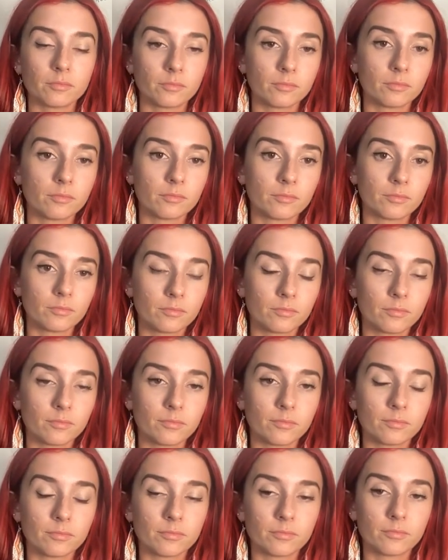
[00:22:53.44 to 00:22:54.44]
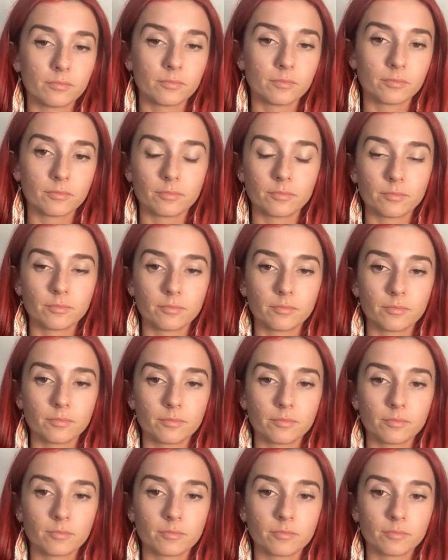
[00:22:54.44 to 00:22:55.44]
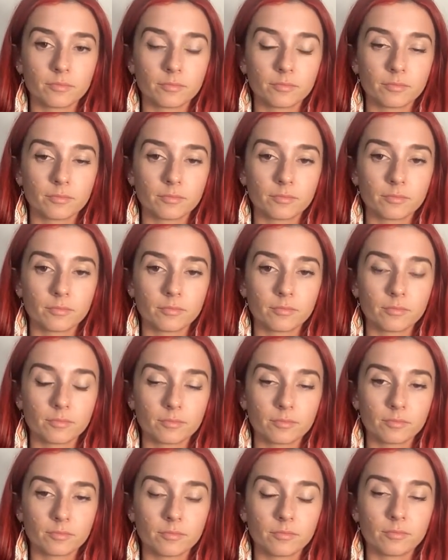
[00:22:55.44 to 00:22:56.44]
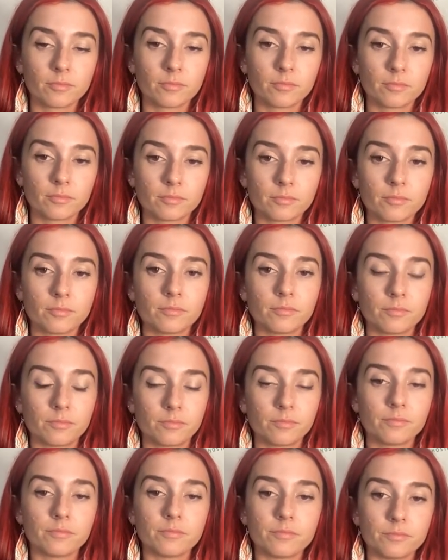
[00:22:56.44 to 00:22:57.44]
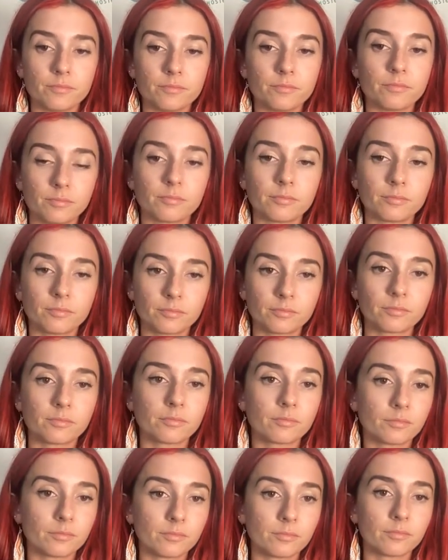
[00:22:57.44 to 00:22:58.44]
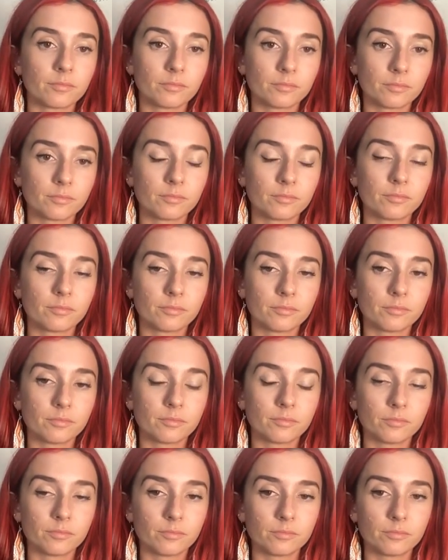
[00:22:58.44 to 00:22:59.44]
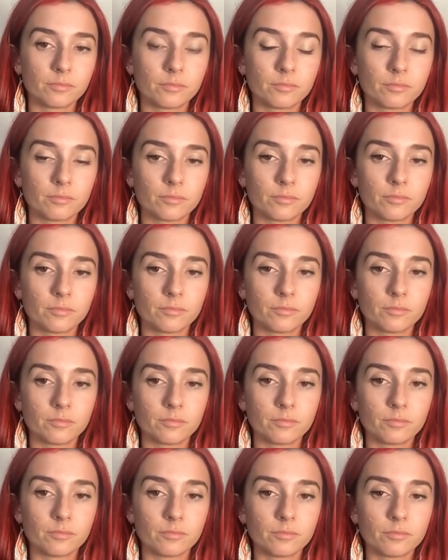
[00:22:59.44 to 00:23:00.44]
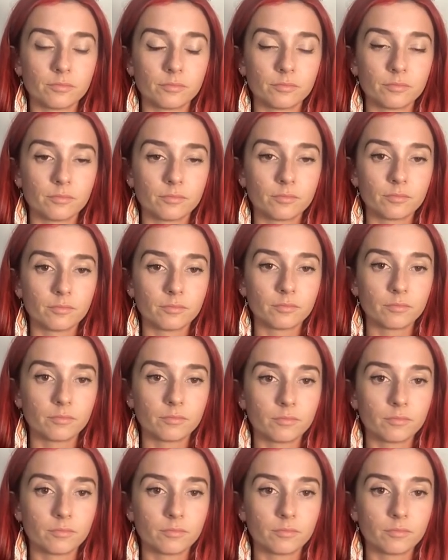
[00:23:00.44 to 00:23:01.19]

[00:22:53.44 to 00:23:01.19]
(silent)